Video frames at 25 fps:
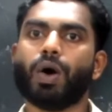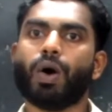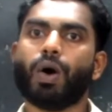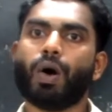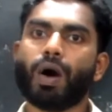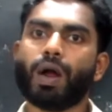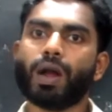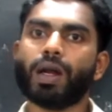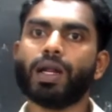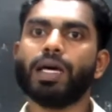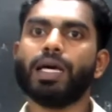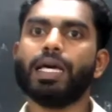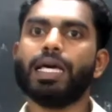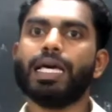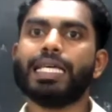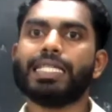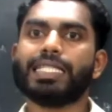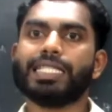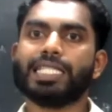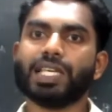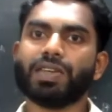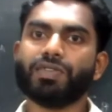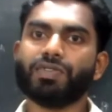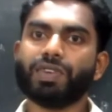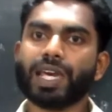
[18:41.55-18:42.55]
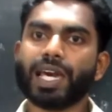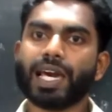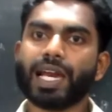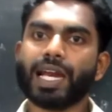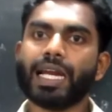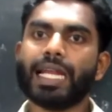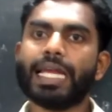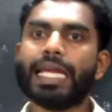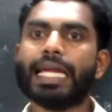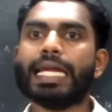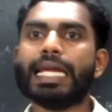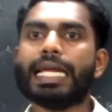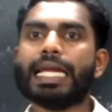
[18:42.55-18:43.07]
or
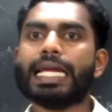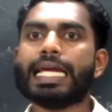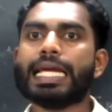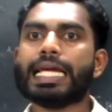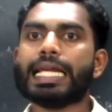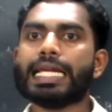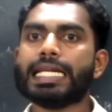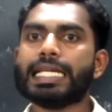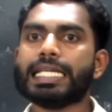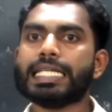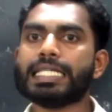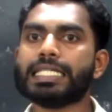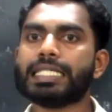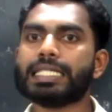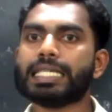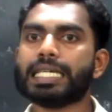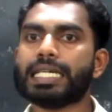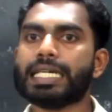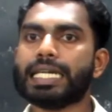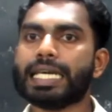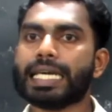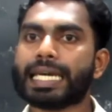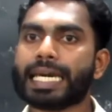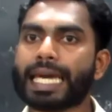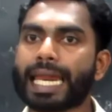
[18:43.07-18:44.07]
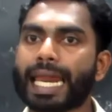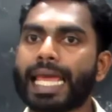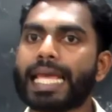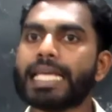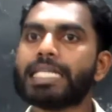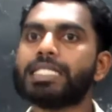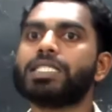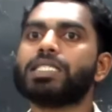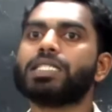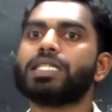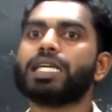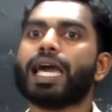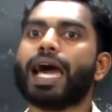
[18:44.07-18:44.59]
severely
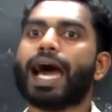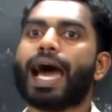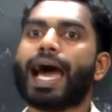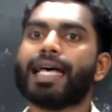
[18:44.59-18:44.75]
decreased,